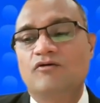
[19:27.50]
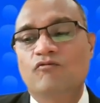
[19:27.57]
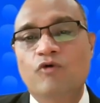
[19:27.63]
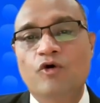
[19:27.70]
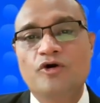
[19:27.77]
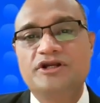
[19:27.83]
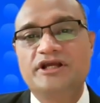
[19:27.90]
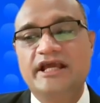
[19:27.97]

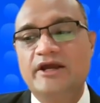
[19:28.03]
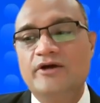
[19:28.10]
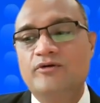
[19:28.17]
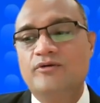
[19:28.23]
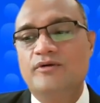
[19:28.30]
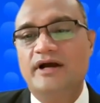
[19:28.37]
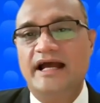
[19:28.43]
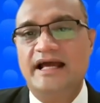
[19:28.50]
would
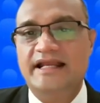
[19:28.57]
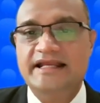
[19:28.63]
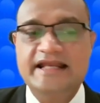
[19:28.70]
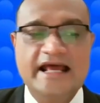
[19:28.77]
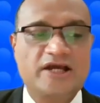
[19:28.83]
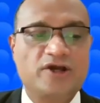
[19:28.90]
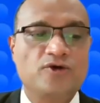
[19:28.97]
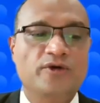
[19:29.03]
give an
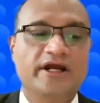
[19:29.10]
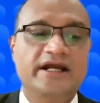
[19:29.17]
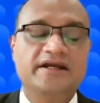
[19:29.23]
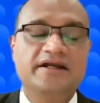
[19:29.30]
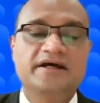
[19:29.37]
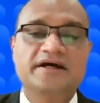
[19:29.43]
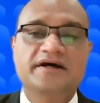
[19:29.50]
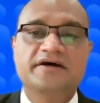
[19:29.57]

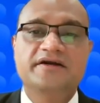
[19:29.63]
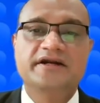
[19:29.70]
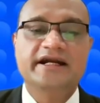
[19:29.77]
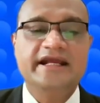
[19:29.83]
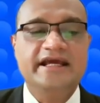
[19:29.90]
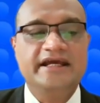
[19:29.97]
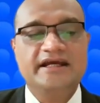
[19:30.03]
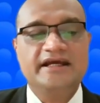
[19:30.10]
inaccurate
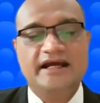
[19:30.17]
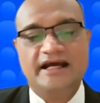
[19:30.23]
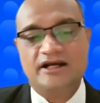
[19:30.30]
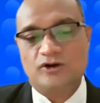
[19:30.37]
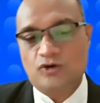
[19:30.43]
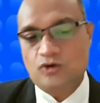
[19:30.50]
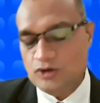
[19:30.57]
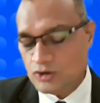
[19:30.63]
reading
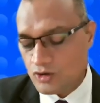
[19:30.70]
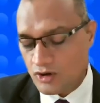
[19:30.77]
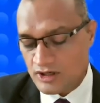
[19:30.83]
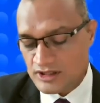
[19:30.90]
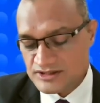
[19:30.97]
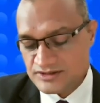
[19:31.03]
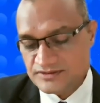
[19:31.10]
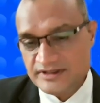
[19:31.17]
and could
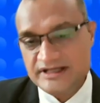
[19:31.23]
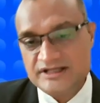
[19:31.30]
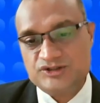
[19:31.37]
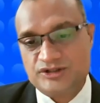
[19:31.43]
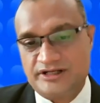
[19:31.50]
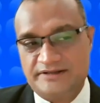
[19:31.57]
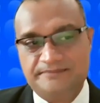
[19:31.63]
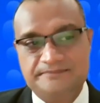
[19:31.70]
cause
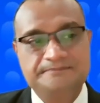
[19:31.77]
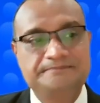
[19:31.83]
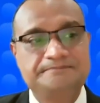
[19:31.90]
injury.